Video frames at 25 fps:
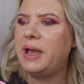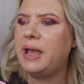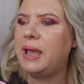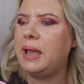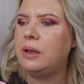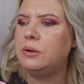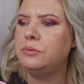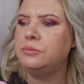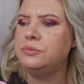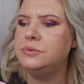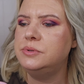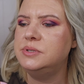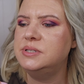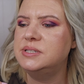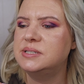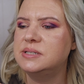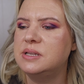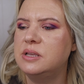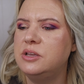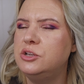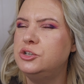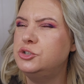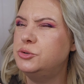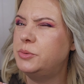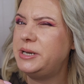
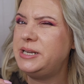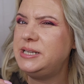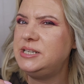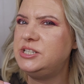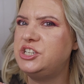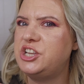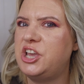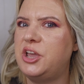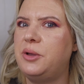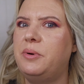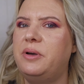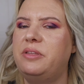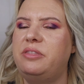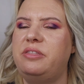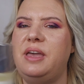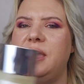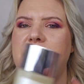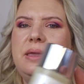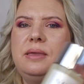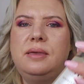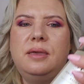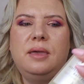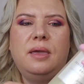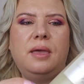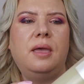pounds. 22, I
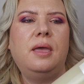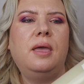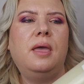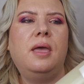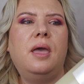think.